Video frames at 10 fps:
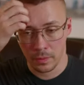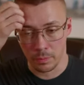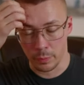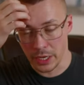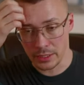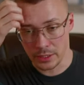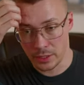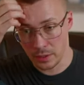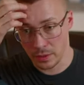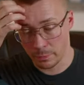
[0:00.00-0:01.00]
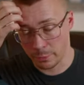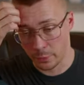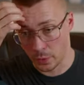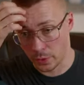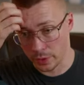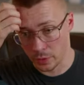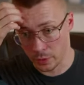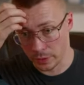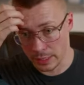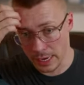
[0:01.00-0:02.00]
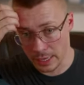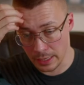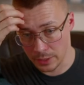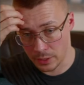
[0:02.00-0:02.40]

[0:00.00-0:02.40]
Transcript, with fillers: bits for your data.